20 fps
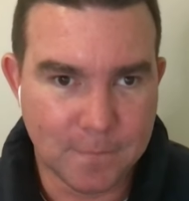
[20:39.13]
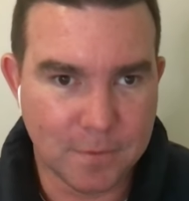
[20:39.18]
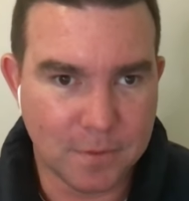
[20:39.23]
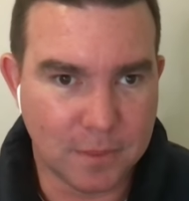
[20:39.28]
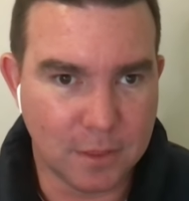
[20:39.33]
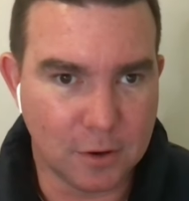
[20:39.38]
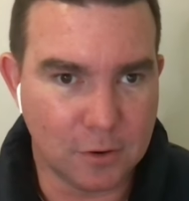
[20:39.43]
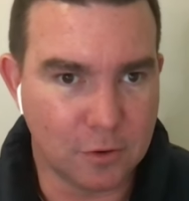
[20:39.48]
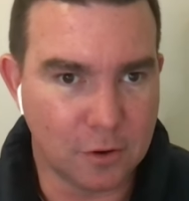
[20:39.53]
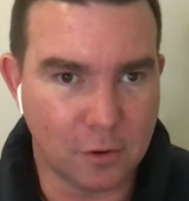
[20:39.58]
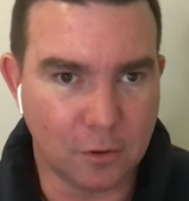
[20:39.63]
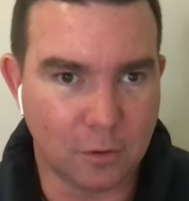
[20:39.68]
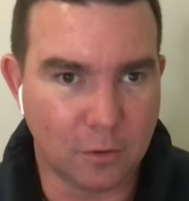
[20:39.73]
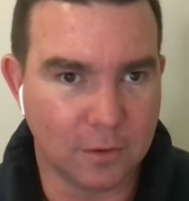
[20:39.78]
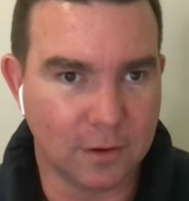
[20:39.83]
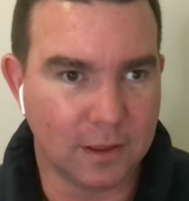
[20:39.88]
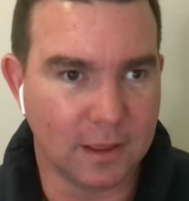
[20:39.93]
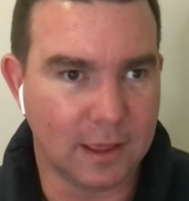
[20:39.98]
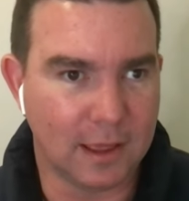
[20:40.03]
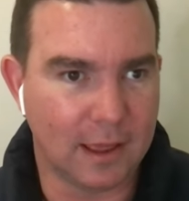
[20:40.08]
they no
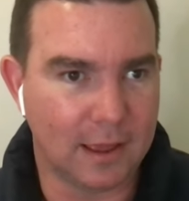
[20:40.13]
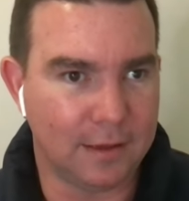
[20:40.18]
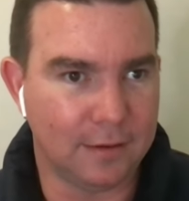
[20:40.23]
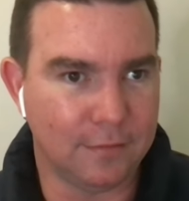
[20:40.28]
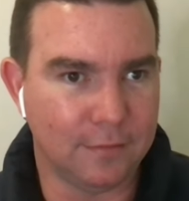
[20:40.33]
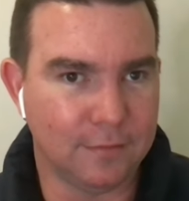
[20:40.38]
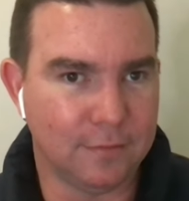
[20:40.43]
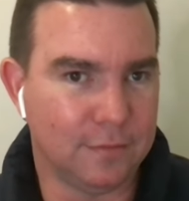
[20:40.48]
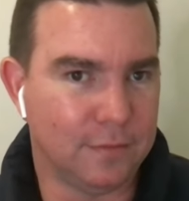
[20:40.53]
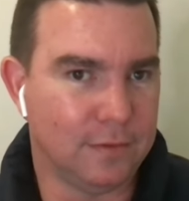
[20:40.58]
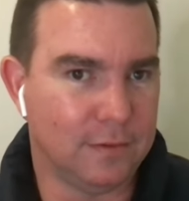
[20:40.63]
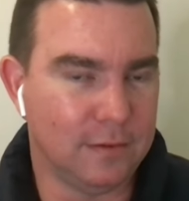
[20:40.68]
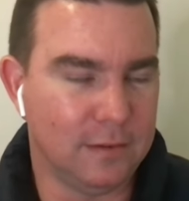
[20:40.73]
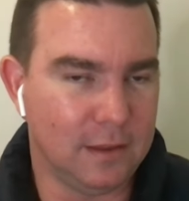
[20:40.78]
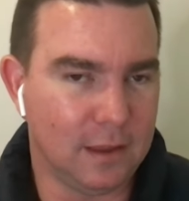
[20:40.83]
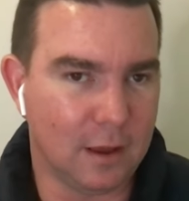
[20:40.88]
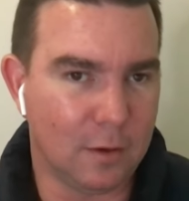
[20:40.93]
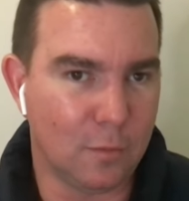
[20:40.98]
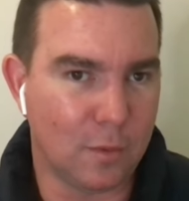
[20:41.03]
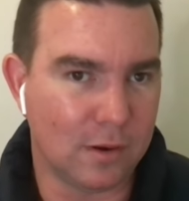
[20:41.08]
longer have,
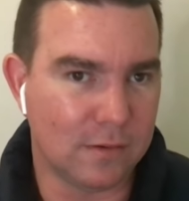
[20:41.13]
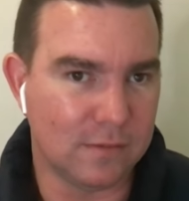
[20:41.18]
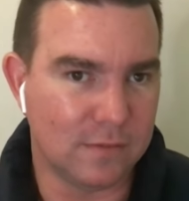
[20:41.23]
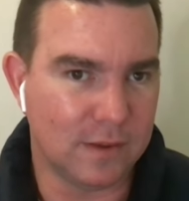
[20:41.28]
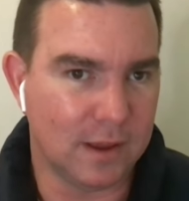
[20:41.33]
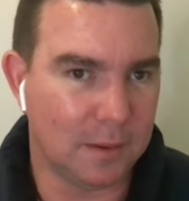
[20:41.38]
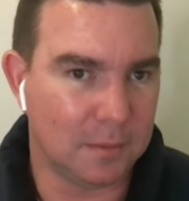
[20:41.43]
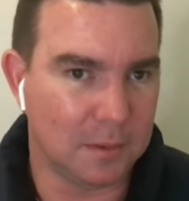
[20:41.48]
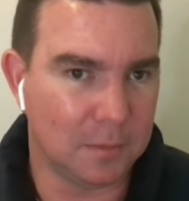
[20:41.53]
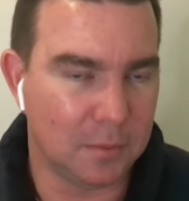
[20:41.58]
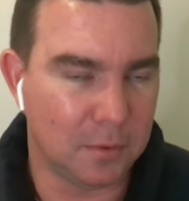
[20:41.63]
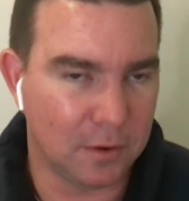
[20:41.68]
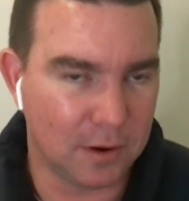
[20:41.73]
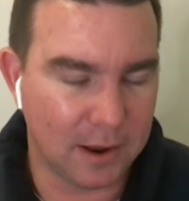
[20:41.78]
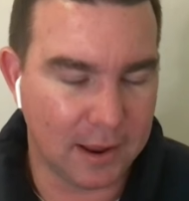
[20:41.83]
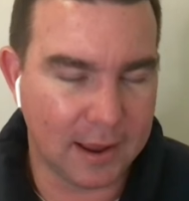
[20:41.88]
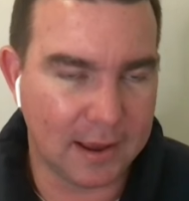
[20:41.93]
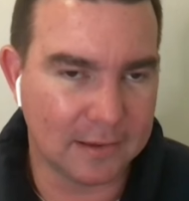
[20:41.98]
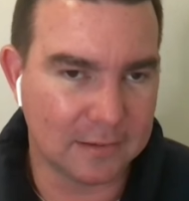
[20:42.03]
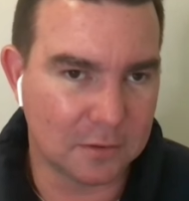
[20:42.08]
you know, one family per
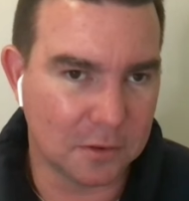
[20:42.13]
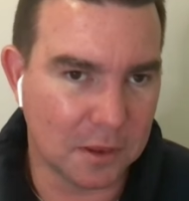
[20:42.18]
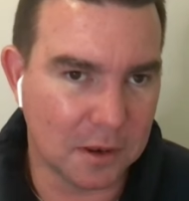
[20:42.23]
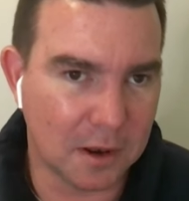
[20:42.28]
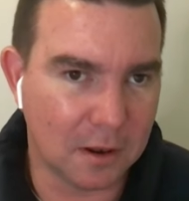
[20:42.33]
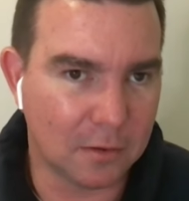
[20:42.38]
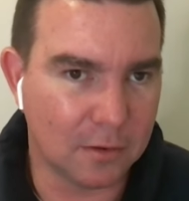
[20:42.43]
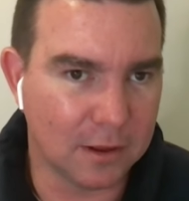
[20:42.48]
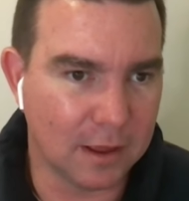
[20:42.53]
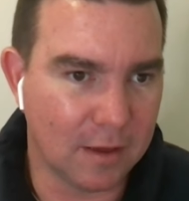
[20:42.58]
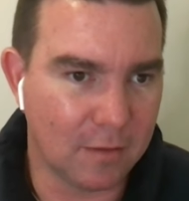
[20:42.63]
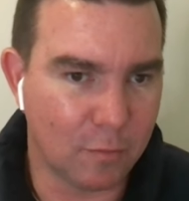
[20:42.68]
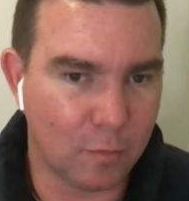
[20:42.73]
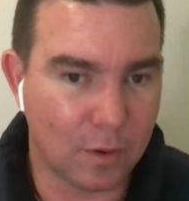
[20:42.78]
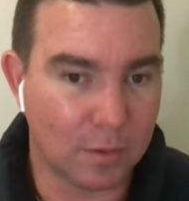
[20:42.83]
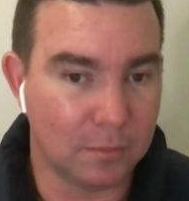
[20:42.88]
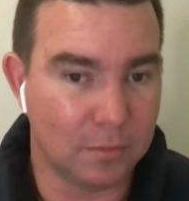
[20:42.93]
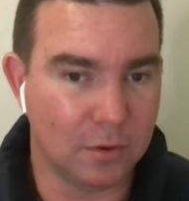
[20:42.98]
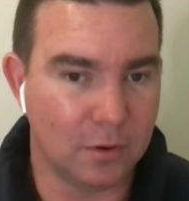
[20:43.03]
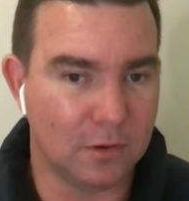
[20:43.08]
house, or they no longer have
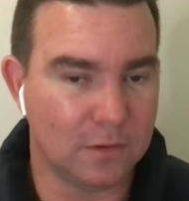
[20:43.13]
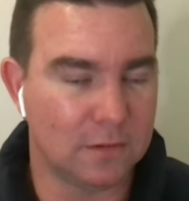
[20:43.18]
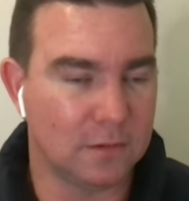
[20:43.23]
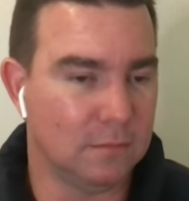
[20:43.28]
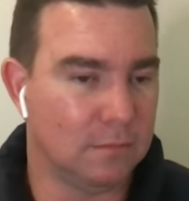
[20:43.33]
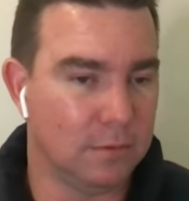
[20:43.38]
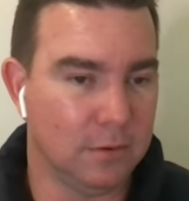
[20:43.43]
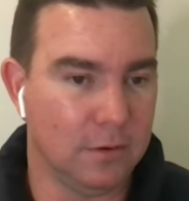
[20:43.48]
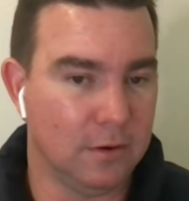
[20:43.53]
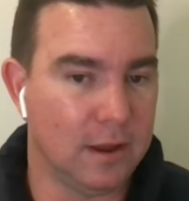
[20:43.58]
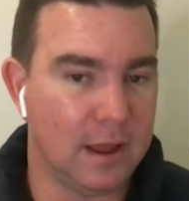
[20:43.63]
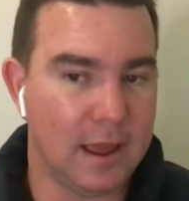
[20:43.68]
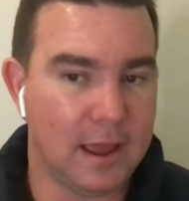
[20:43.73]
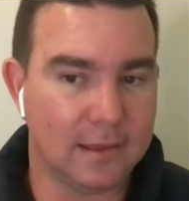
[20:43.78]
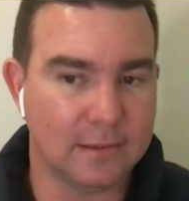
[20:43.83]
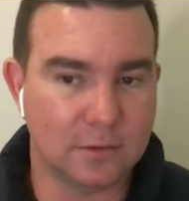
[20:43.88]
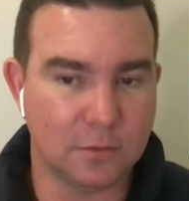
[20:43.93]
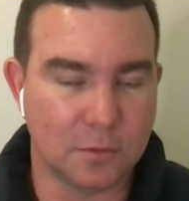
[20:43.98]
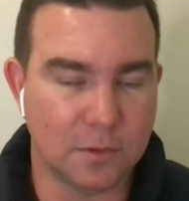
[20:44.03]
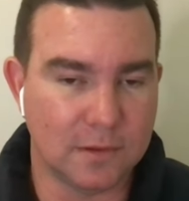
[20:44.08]
one person per
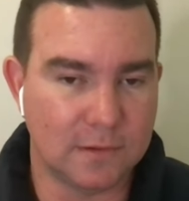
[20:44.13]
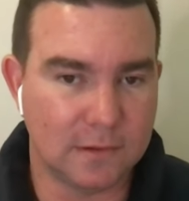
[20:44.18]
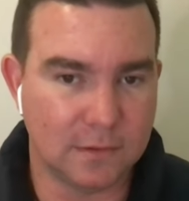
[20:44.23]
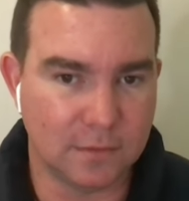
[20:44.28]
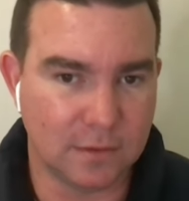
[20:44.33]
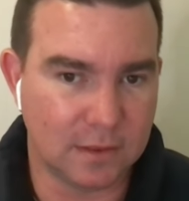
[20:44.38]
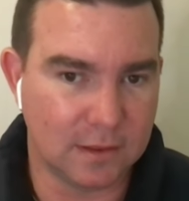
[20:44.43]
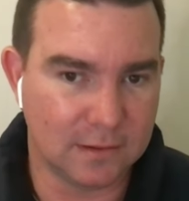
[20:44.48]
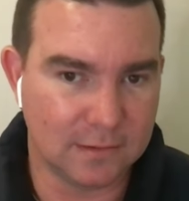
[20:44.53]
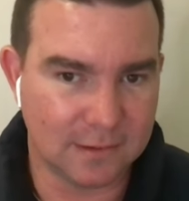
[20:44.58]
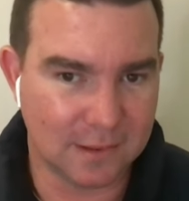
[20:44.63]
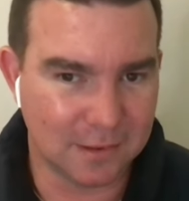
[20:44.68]
house, all these different things.